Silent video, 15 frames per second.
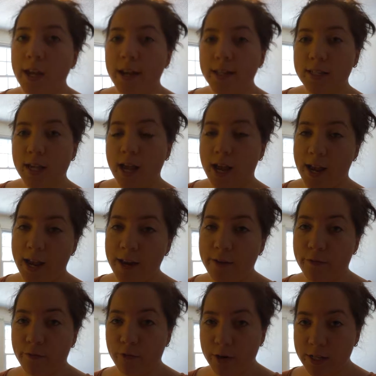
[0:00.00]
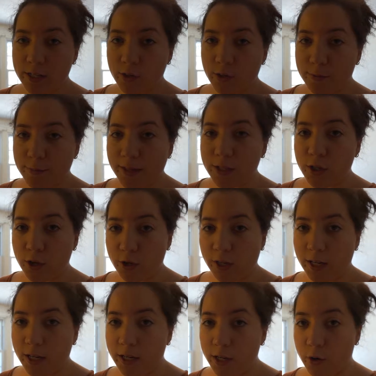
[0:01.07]
It's I had a freezer in my
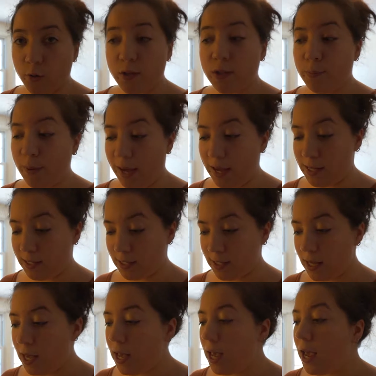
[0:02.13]
turkey and no space